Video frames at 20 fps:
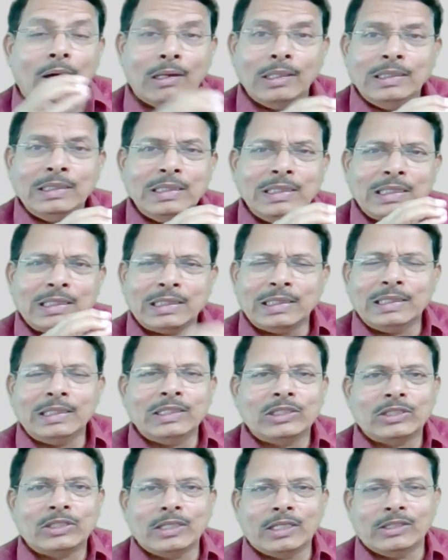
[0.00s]

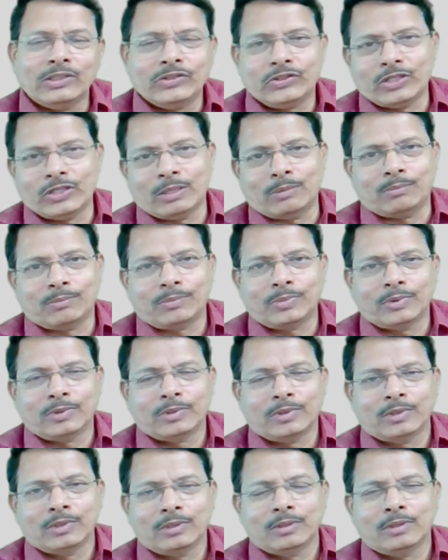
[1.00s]
unconditional jump.
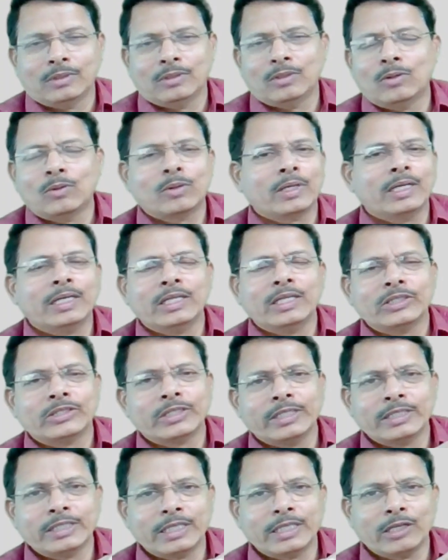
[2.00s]
No
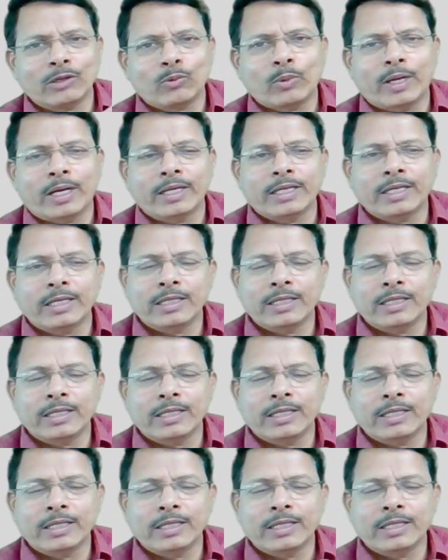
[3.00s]
condition is required,